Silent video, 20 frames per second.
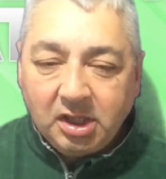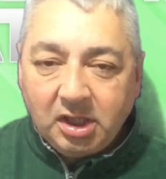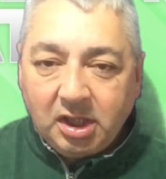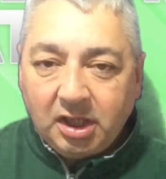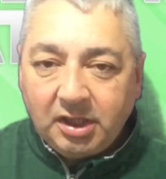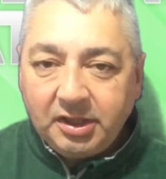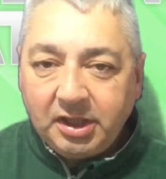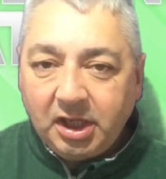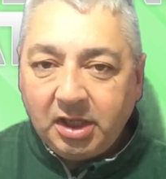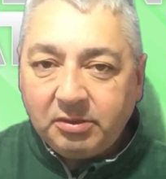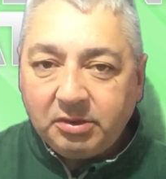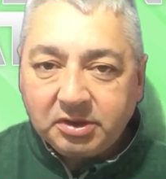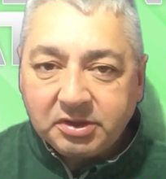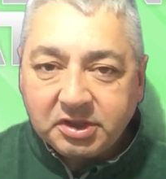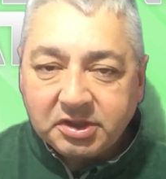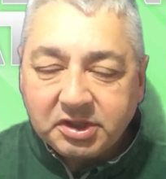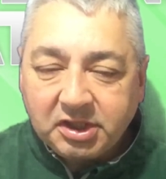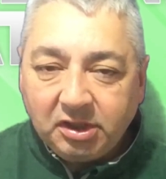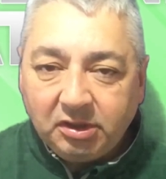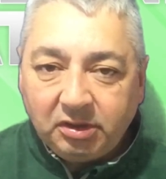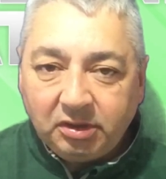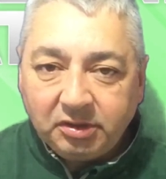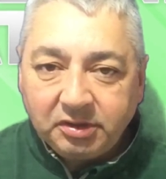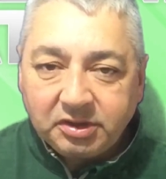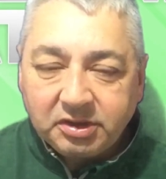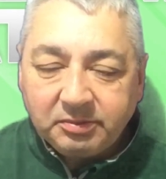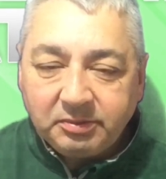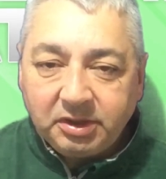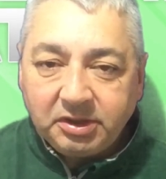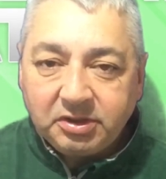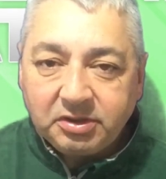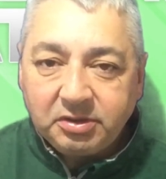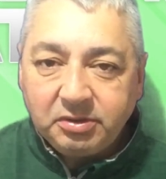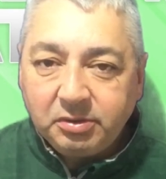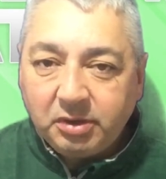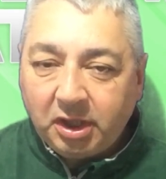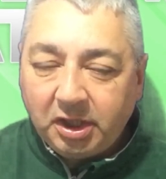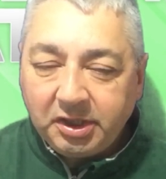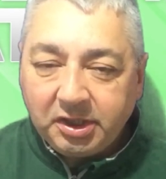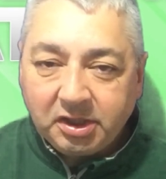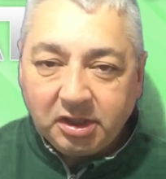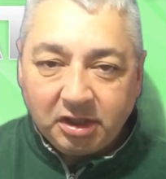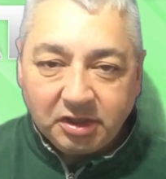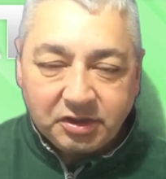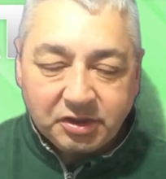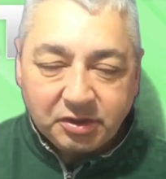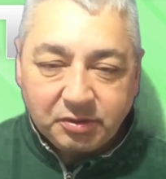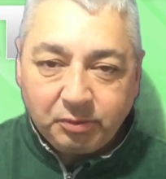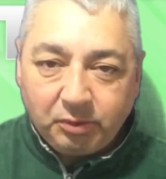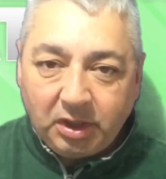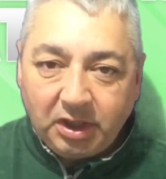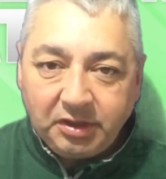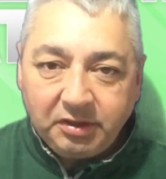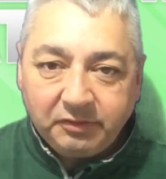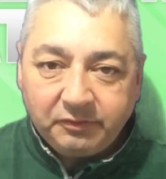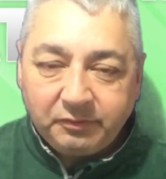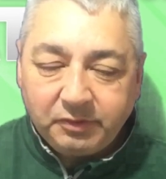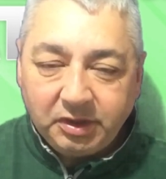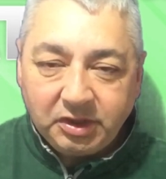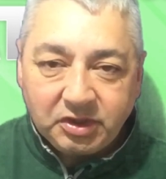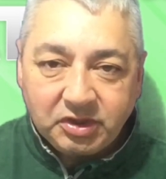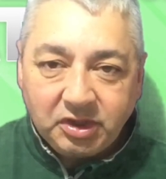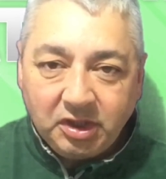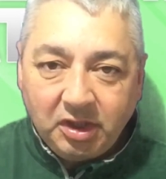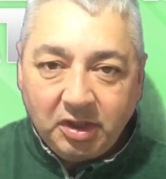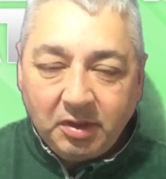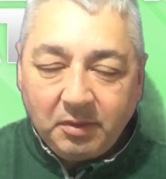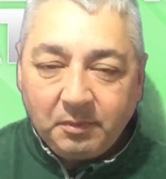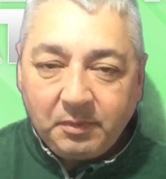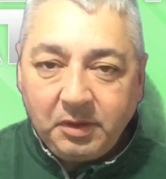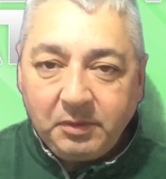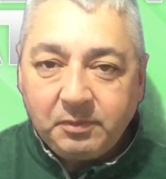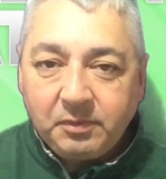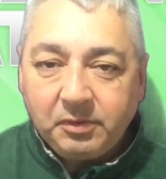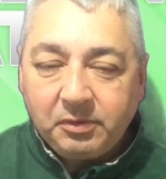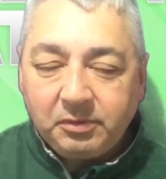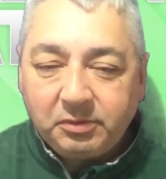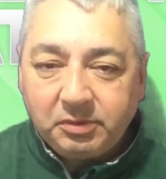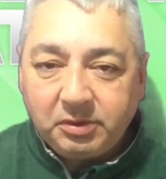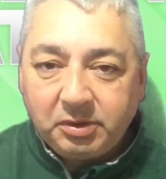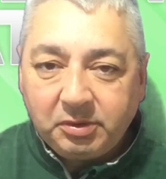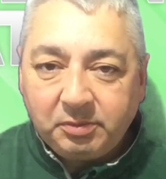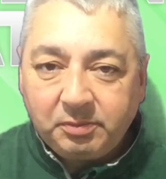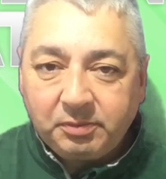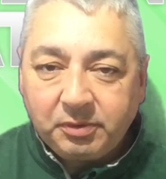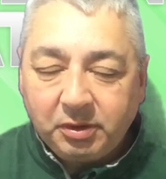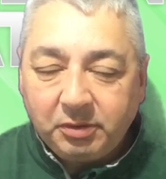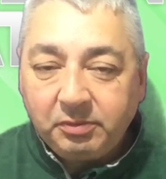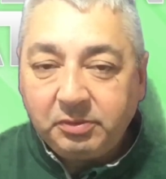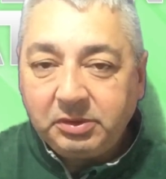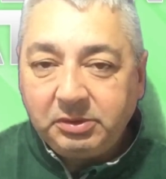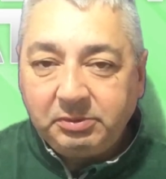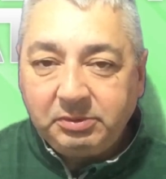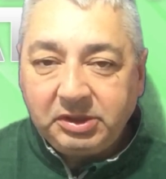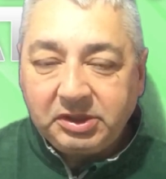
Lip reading: And now I'll just get on to my 2 eye catchers, one of which people will probably be